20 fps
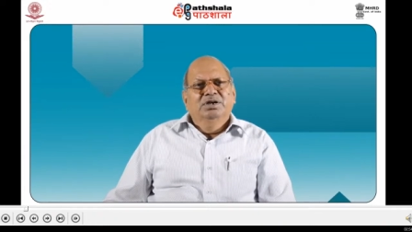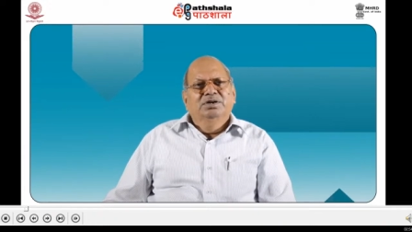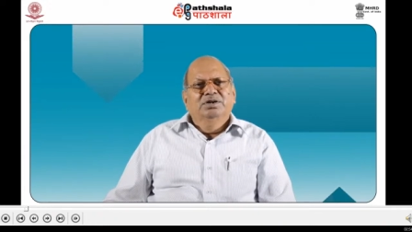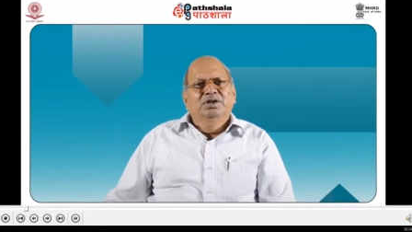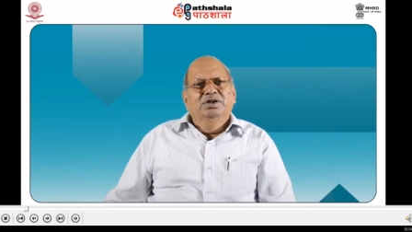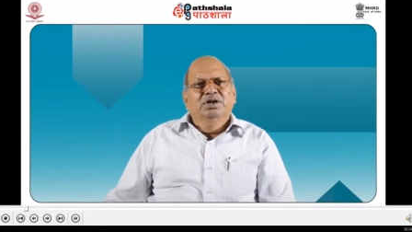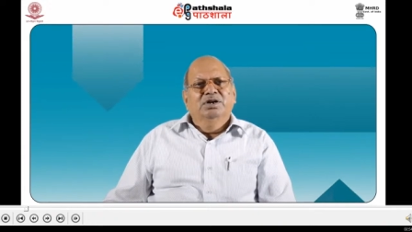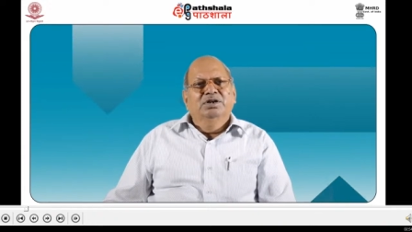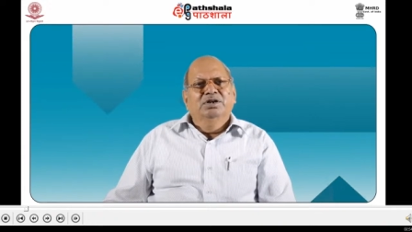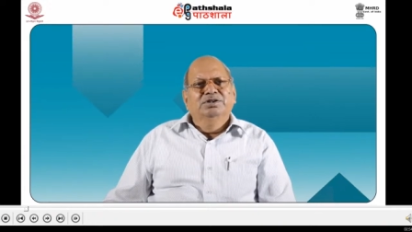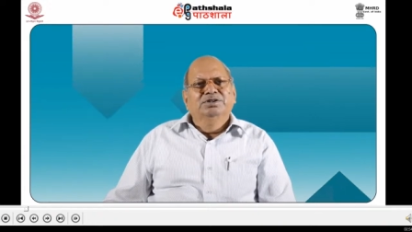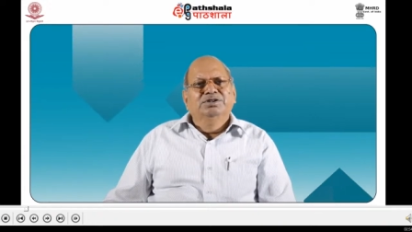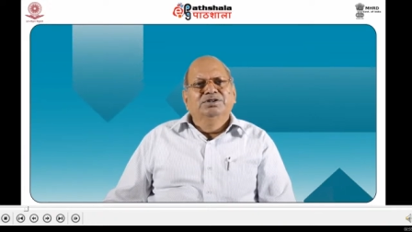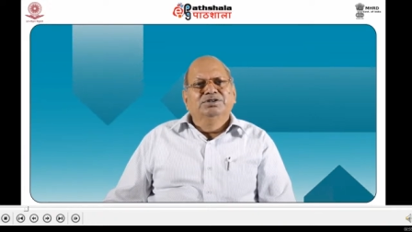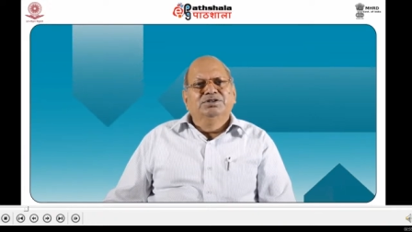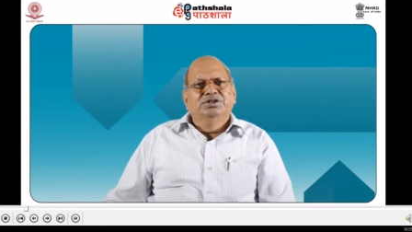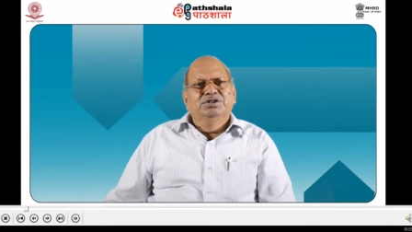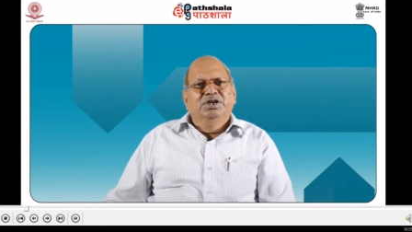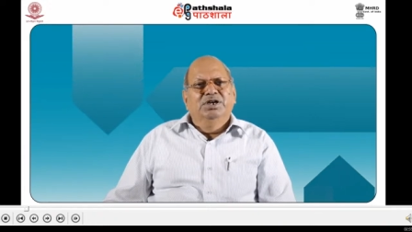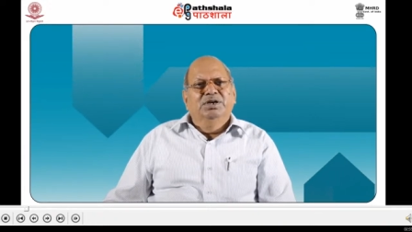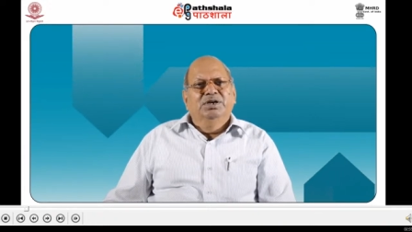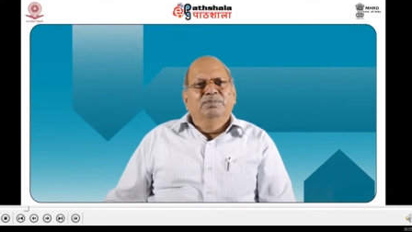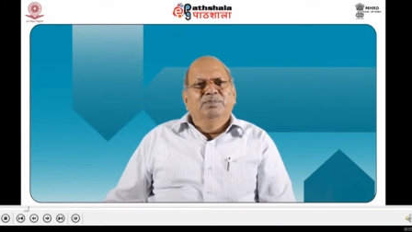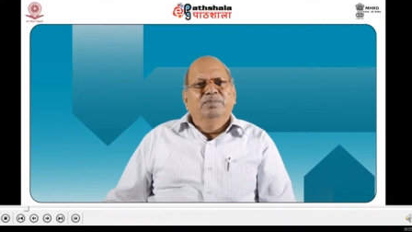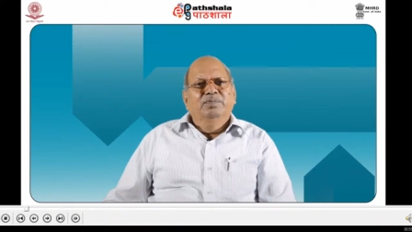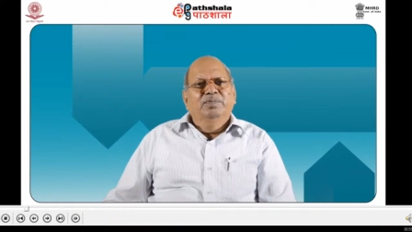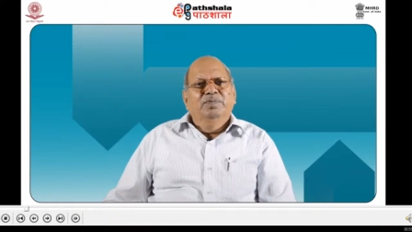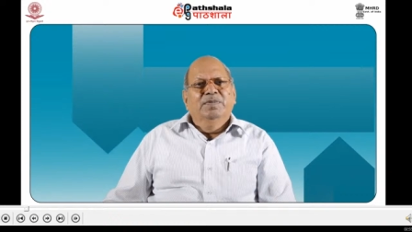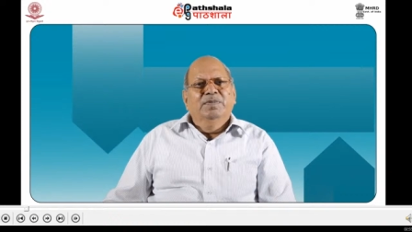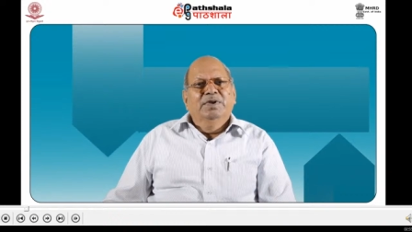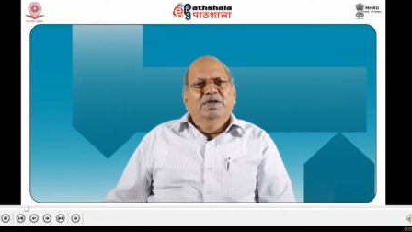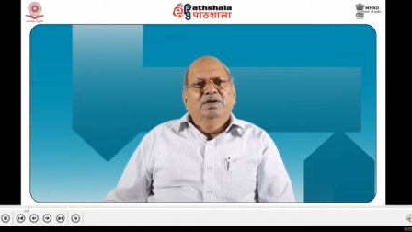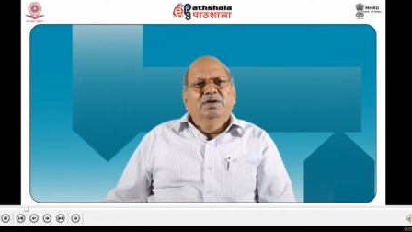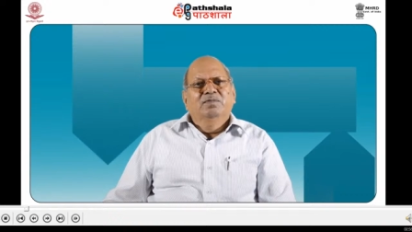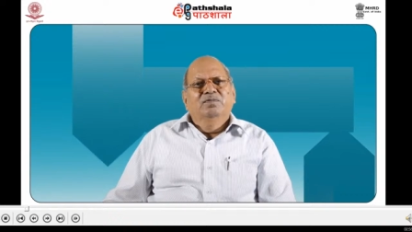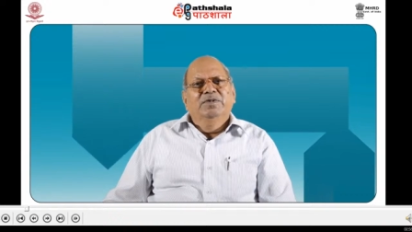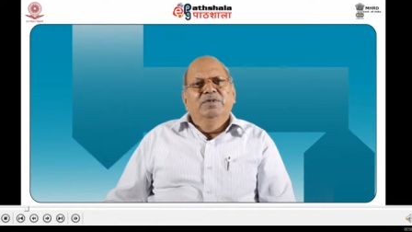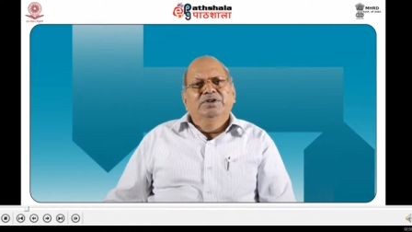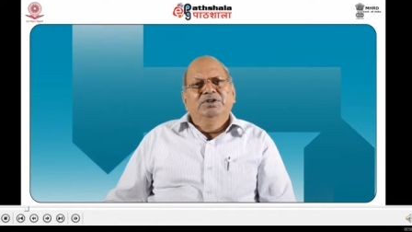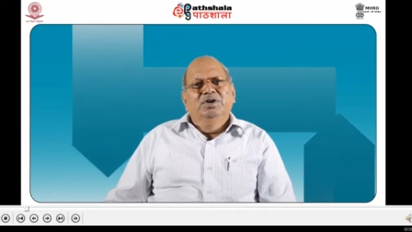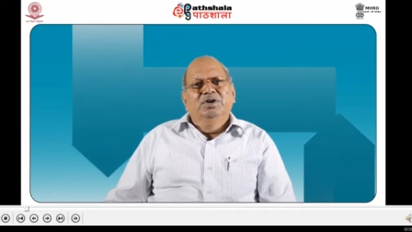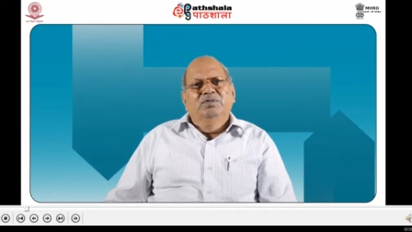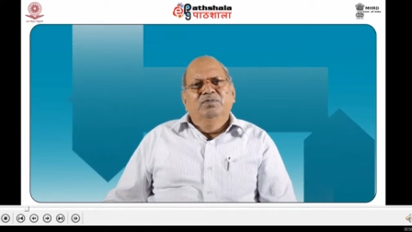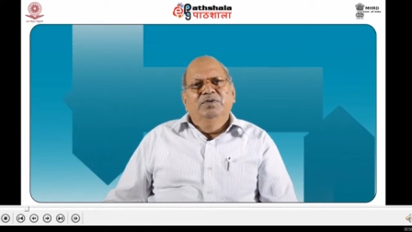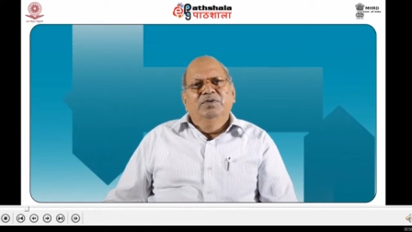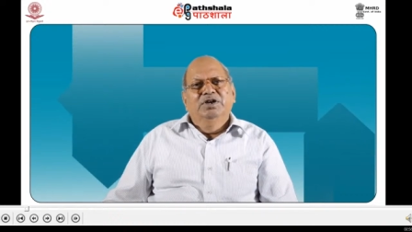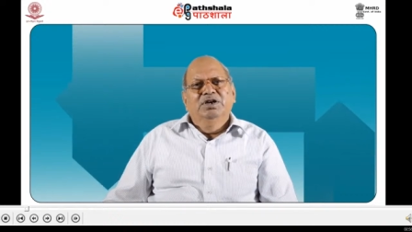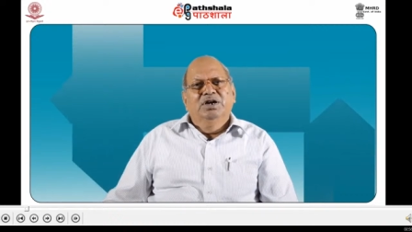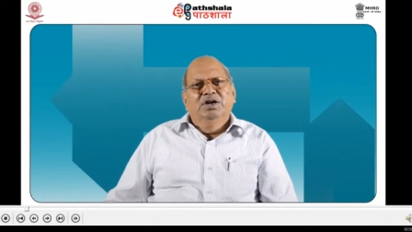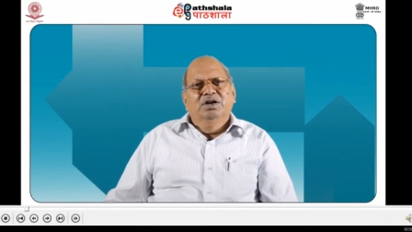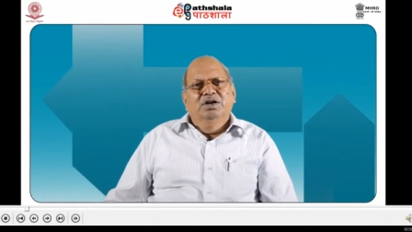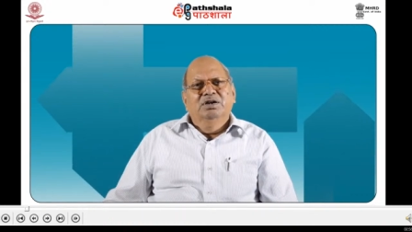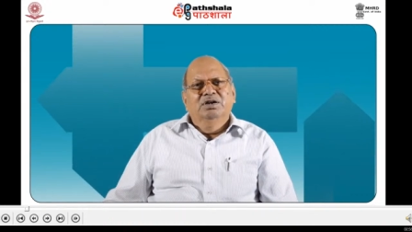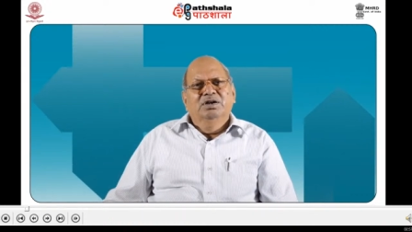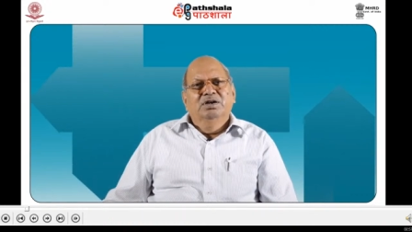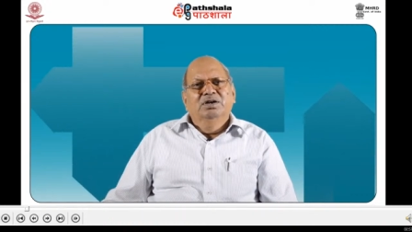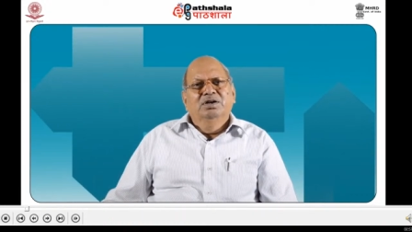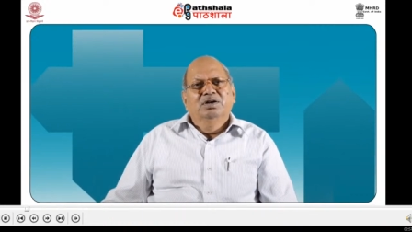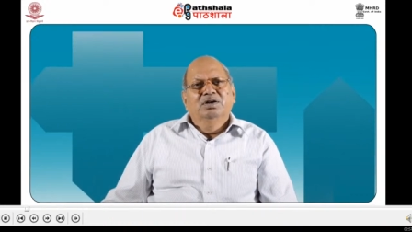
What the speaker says: nearly the same whether we are